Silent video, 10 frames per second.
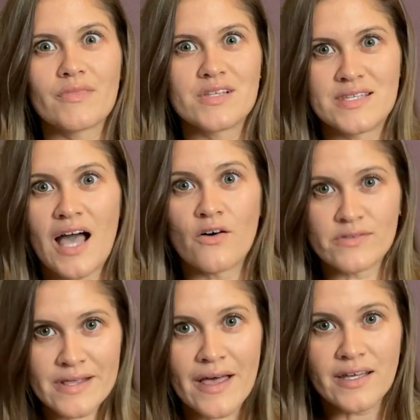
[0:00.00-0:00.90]

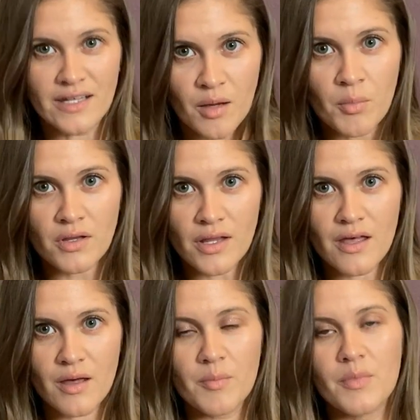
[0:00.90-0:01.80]
Sounds like an
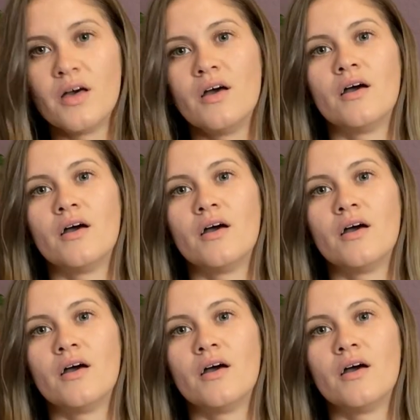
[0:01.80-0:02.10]
MLM.